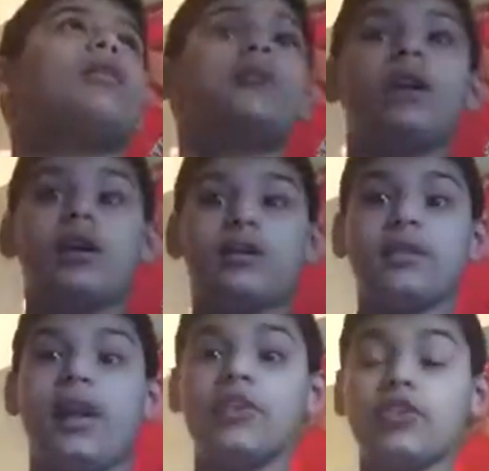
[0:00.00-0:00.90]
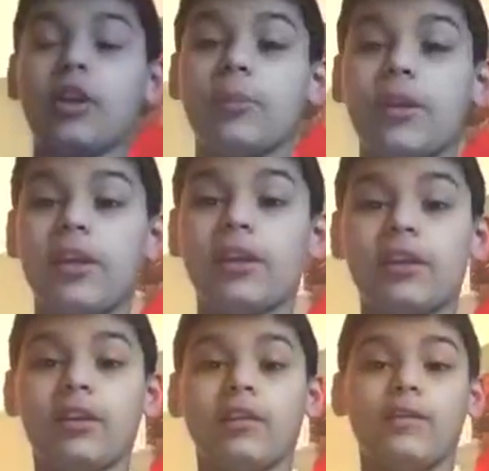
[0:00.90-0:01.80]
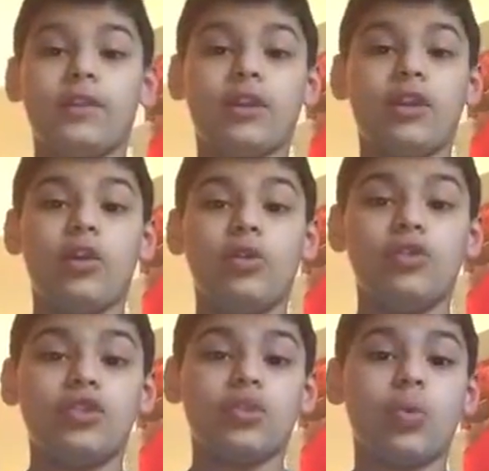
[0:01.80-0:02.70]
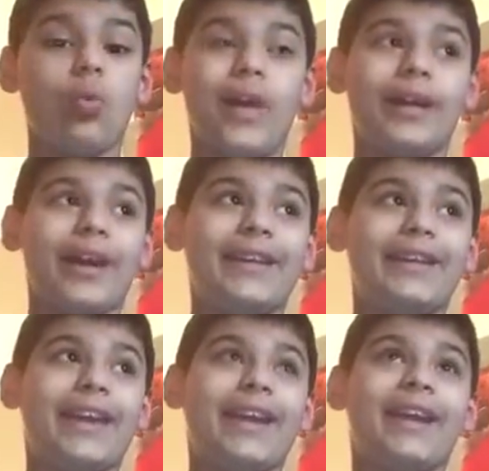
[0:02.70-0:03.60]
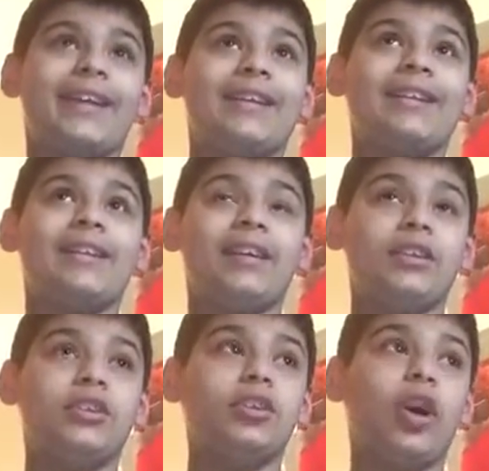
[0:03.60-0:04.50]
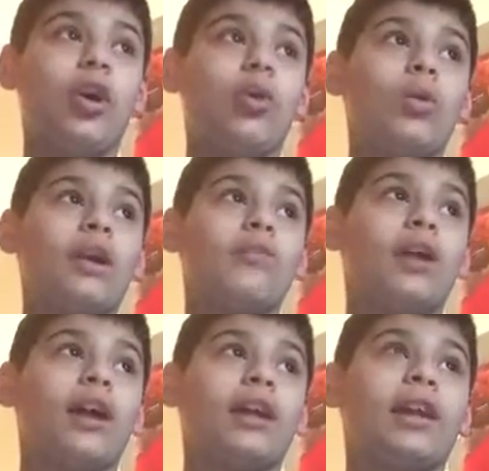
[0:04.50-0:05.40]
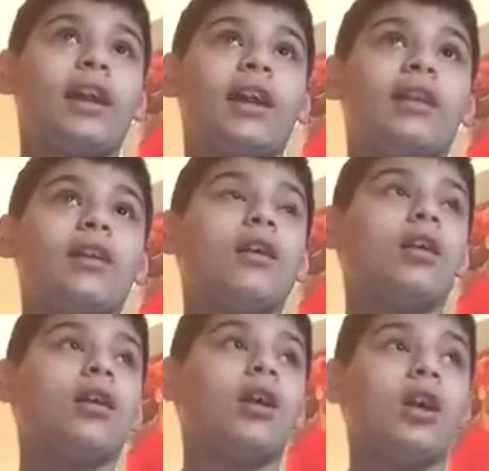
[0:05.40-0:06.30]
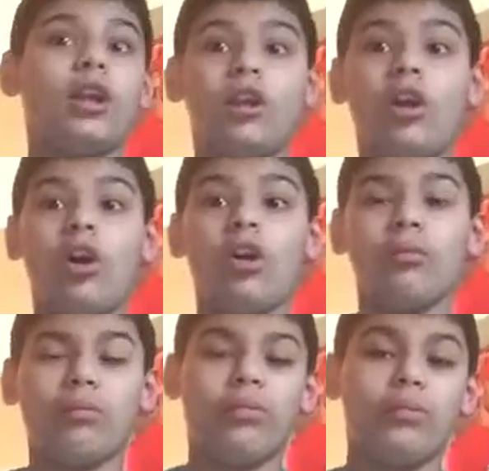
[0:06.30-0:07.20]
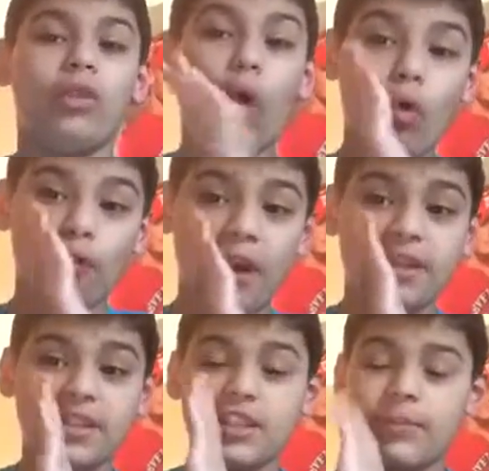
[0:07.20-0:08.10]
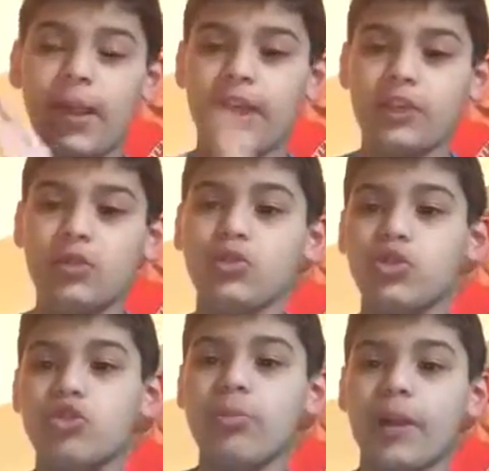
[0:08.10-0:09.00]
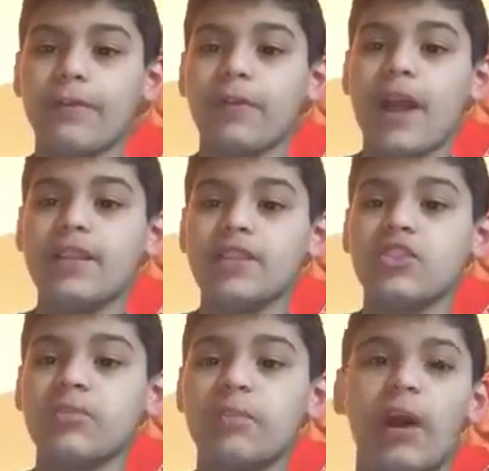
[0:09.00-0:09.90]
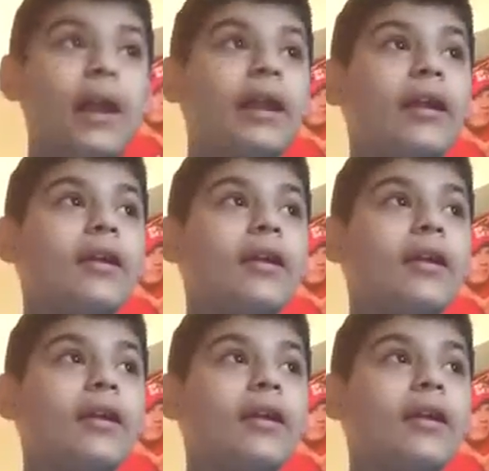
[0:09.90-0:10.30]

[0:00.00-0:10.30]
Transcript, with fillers: because I try to make videos when I can and you know whenever I can and all no offense to my YouTuber friends, but